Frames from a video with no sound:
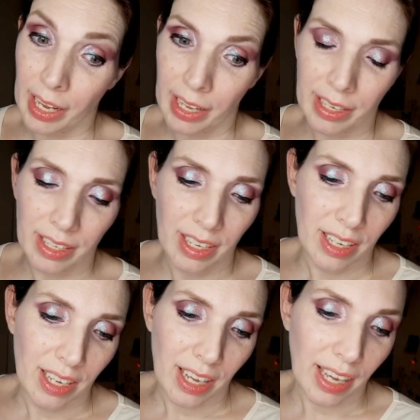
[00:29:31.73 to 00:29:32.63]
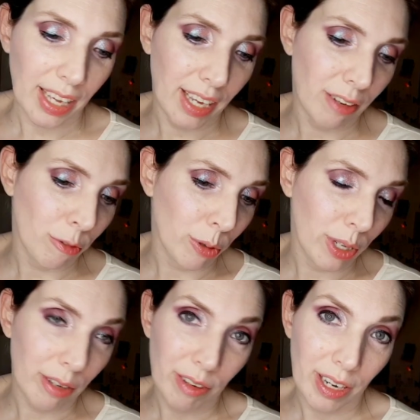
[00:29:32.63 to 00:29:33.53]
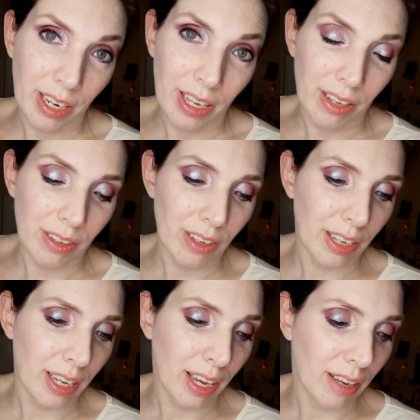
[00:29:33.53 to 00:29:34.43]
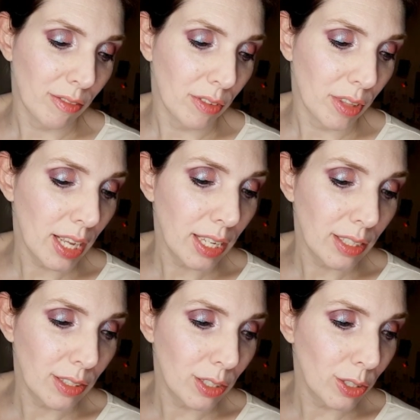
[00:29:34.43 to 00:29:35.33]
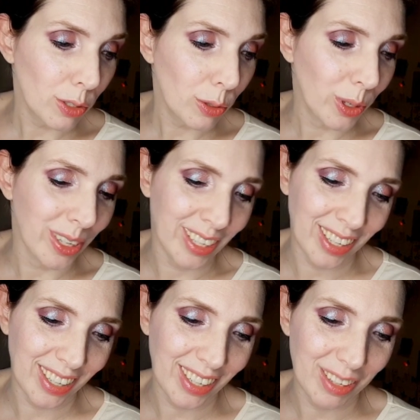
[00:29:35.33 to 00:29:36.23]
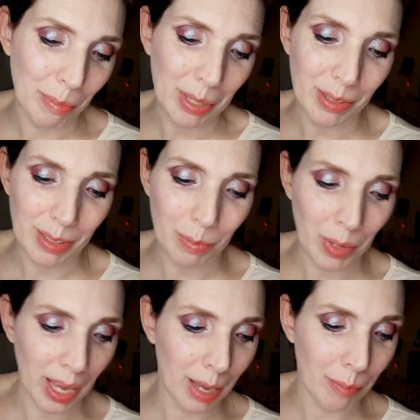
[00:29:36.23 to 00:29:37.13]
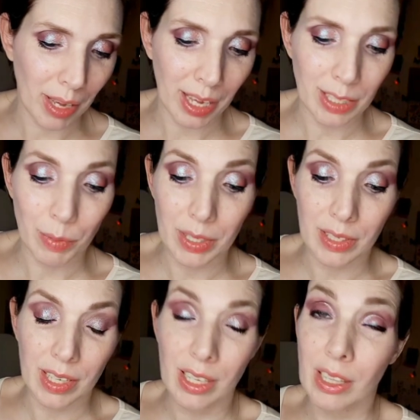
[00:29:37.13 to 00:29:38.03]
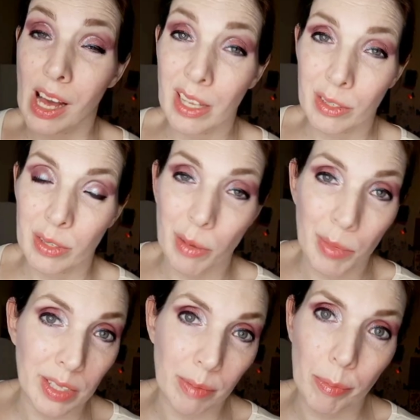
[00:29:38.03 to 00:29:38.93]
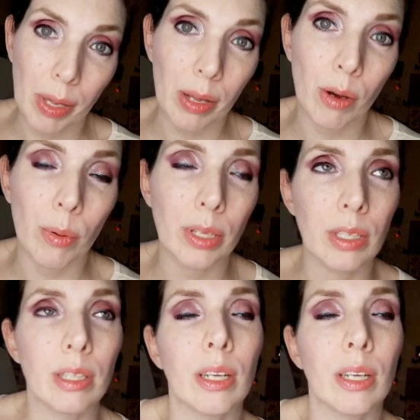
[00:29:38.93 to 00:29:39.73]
I can't afford it right now. I have things to do, bills to pay. My kid's been sick a lot, so that means I've been going to the doctor a lot.